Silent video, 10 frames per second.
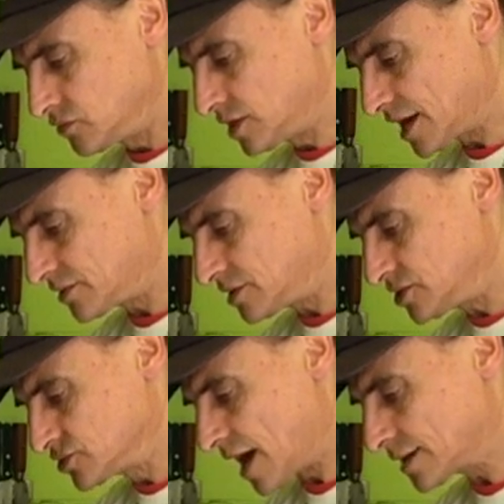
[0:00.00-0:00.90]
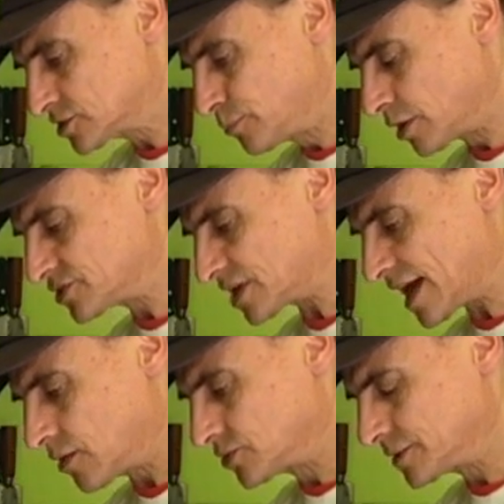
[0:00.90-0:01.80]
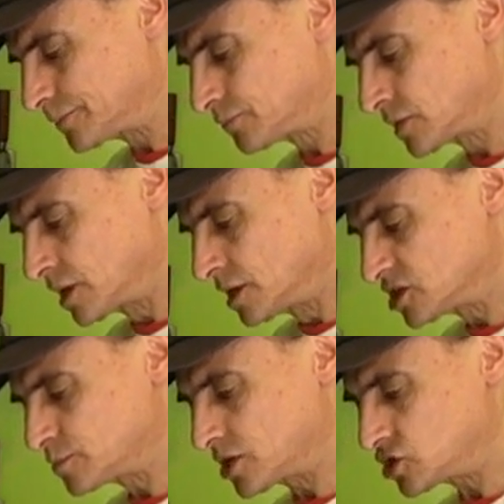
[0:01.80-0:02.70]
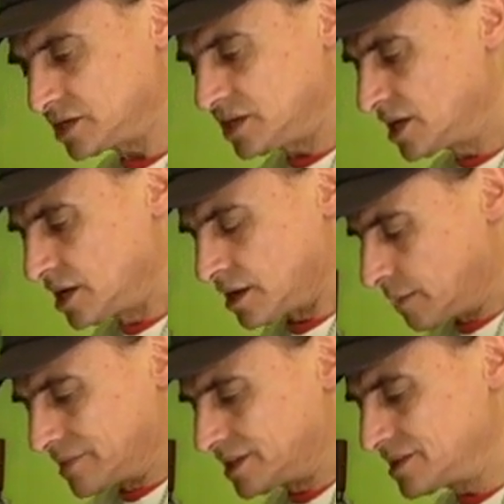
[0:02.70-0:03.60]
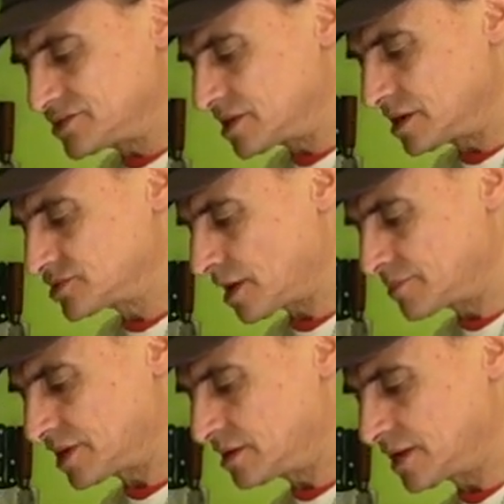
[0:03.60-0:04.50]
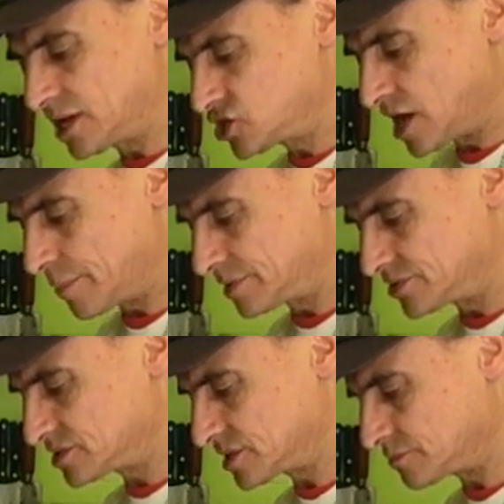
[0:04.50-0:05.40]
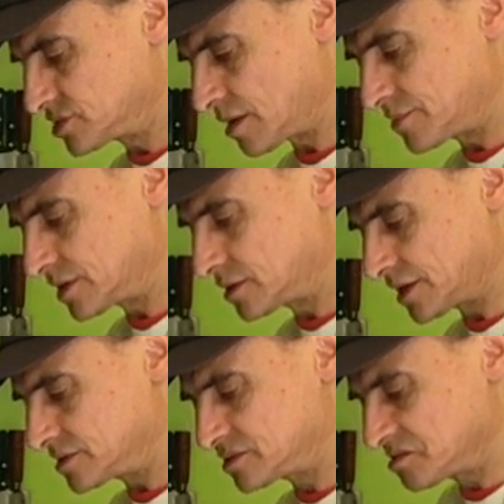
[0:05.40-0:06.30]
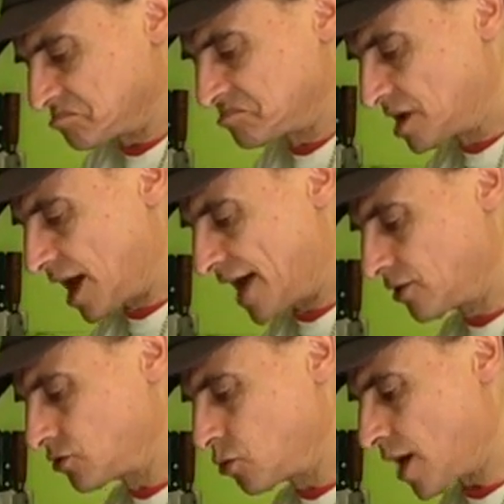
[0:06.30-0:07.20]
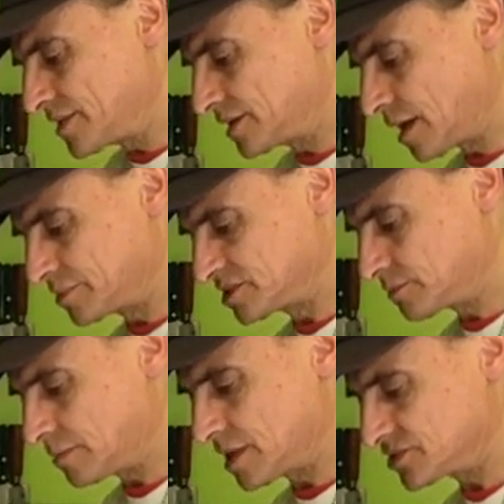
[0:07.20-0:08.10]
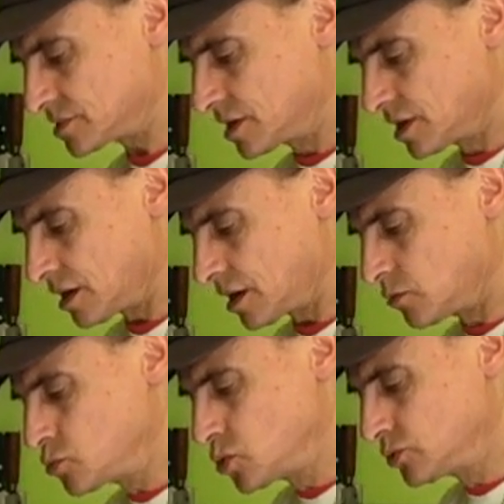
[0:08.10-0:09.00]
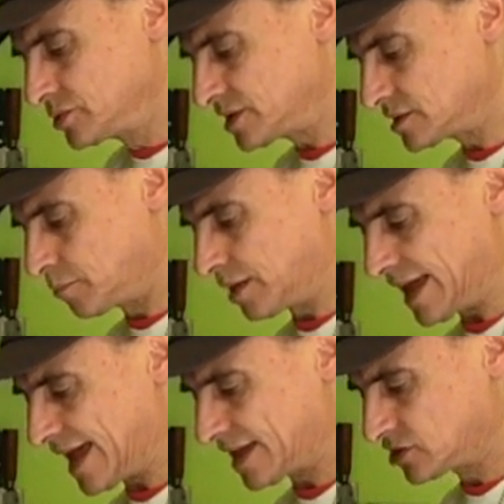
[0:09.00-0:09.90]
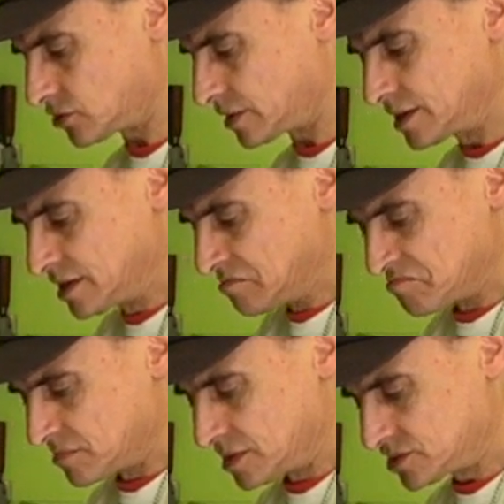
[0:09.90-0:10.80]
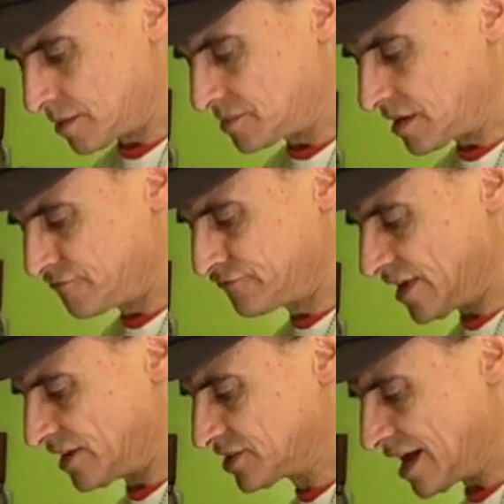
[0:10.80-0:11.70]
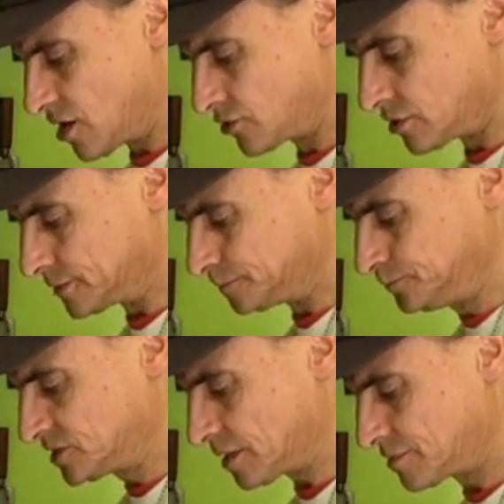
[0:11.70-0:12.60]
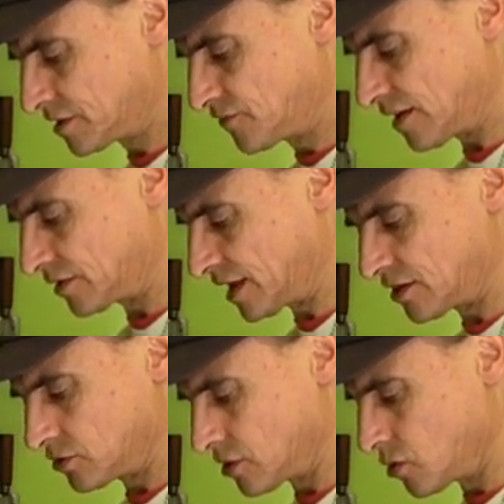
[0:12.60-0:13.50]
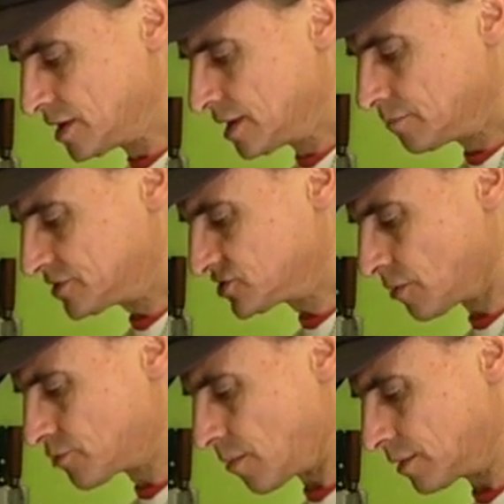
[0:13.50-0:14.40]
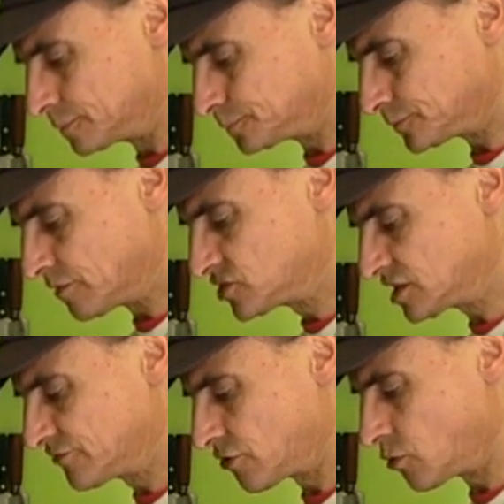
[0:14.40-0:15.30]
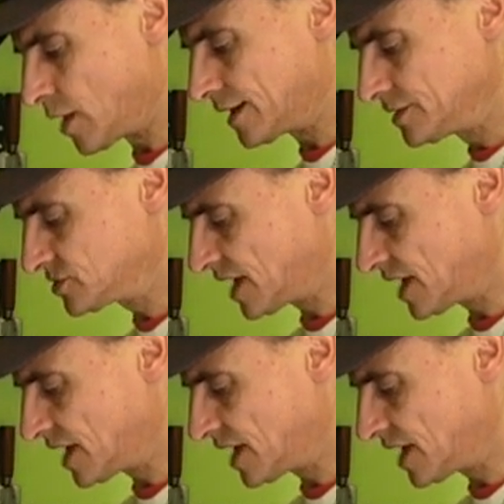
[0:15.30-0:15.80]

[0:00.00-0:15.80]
if you get these dark spots out, especially, I mean, that is uh, something in nature happens, something that is, I don't know why that happens. Maybe there's a, a wound in the plant or something fell down or something fell on that, I don't know. It's no problem. If it sits for a while, these